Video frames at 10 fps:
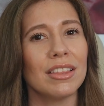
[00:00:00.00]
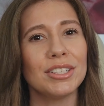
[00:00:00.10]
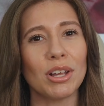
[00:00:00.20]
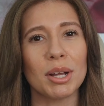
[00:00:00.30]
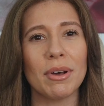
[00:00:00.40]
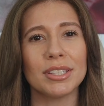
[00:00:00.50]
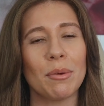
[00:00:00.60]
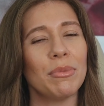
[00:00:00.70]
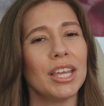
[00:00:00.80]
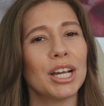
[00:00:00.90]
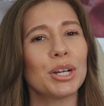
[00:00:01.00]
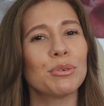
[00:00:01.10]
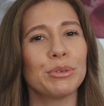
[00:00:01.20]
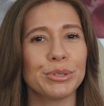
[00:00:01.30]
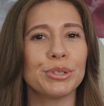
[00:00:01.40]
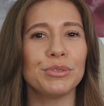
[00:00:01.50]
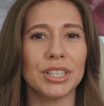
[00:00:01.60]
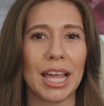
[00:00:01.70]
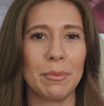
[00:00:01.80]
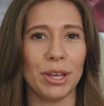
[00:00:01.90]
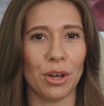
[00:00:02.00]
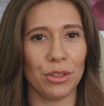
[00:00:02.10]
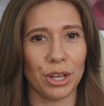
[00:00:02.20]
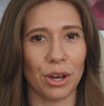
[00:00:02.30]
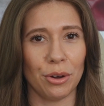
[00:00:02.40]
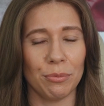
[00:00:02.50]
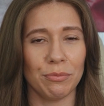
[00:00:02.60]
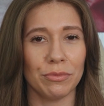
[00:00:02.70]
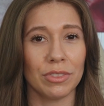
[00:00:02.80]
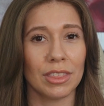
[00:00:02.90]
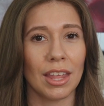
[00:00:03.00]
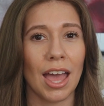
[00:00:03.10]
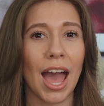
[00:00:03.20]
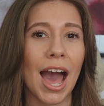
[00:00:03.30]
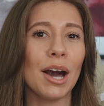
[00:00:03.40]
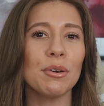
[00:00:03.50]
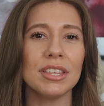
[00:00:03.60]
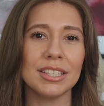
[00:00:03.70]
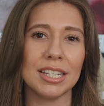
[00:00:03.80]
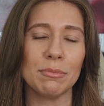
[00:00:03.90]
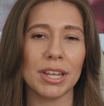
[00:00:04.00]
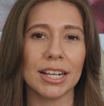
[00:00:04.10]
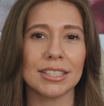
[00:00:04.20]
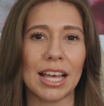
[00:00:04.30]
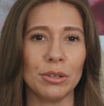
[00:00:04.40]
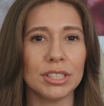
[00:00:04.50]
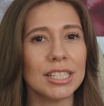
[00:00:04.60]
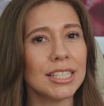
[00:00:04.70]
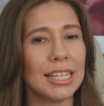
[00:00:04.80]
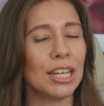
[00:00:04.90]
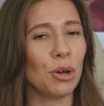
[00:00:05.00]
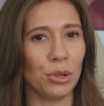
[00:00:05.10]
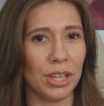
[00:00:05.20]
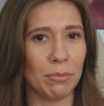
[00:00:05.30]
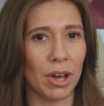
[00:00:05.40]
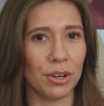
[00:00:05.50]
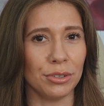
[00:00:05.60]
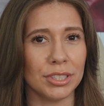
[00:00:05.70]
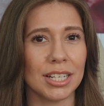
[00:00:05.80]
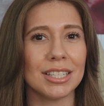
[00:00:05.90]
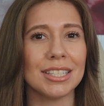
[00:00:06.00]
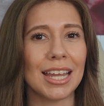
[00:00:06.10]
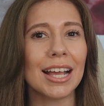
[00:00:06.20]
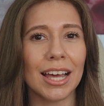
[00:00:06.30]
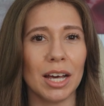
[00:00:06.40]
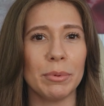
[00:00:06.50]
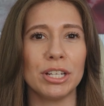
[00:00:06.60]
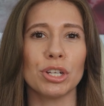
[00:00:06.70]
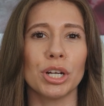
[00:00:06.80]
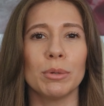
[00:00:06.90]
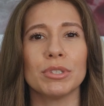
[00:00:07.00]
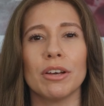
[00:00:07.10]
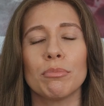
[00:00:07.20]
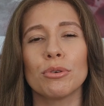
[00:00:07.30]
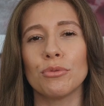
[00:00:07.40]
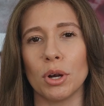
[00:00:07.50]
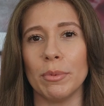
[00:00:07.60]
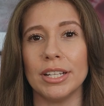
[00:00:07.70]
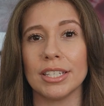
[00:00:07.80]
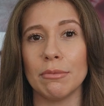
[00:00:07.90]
let's talk about something crucial for gaming on the go: how the Steam Deck's LCD and OLED models stack up in terms of performance